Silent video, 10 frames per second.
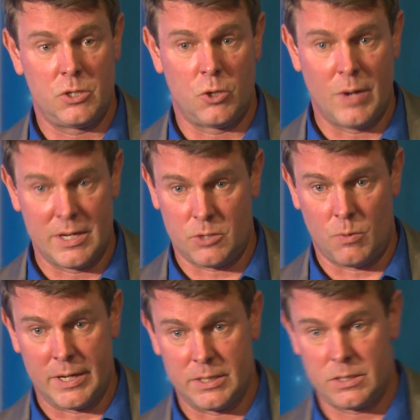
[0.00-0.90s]
who has the
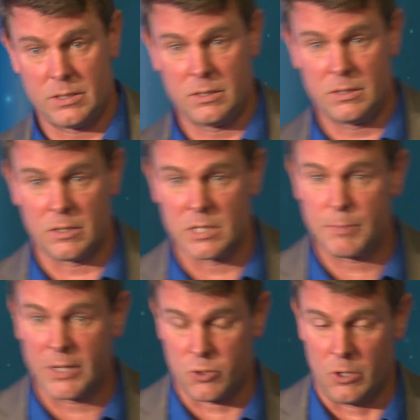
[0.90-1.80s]
rights to this
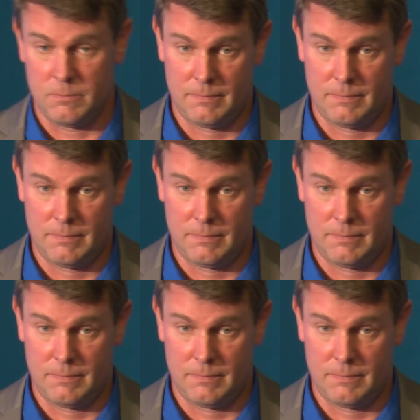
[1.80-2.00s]
picture.